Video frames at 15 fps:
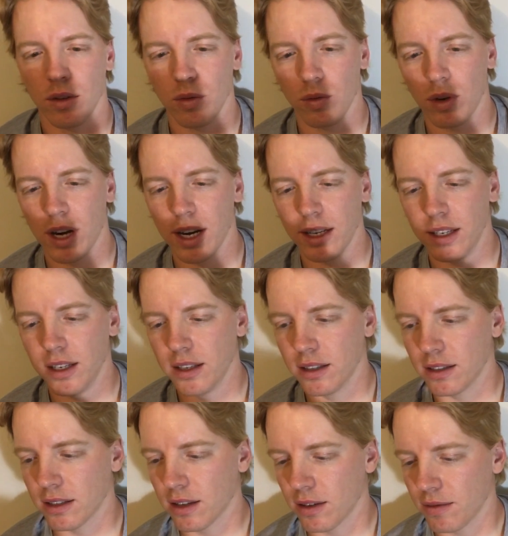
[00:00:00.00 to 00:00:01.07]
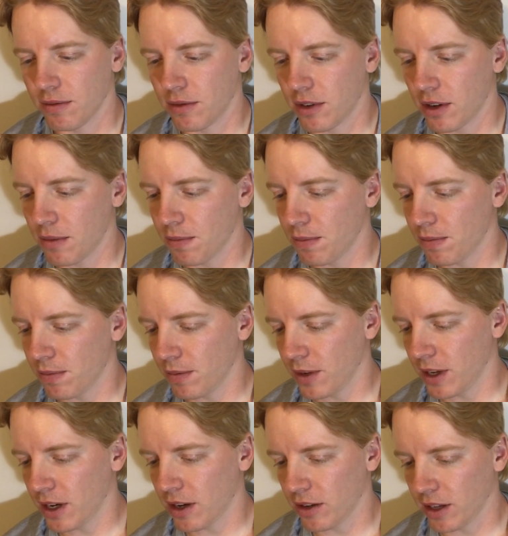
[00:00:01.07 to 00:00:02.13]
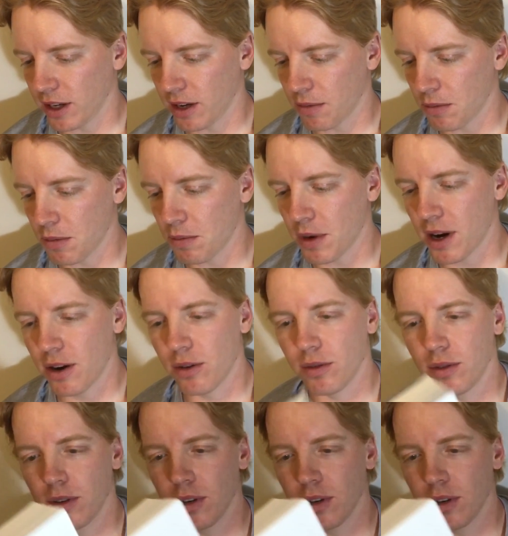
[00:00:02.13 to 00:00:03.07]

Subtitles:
where ideas come from and how they come about